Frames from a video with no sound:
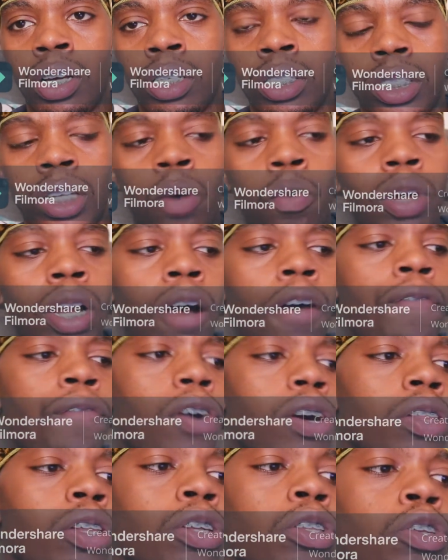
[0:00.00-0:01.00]
So without
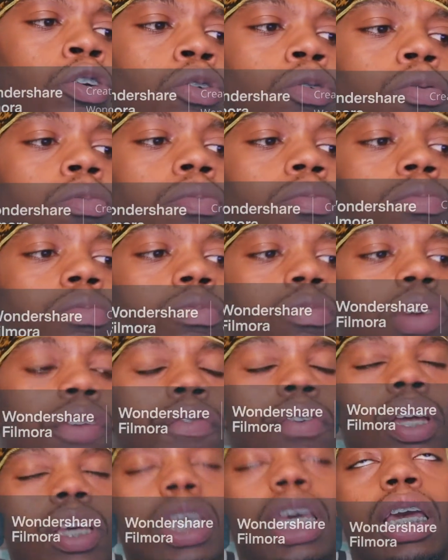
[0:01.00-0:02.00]
further ado, we
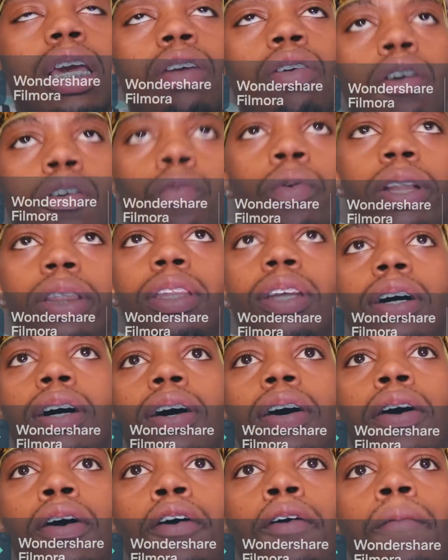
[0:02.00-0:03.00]
finna kick it off with the
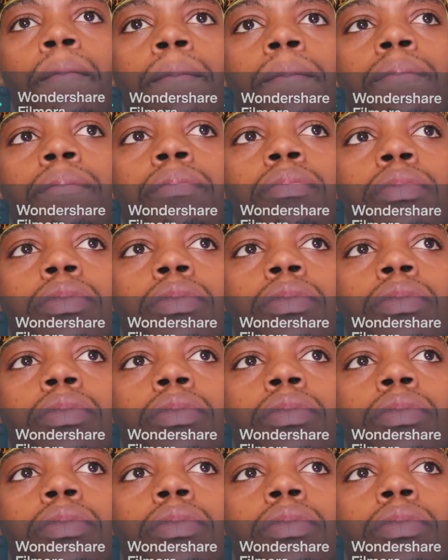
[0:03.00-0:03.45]
um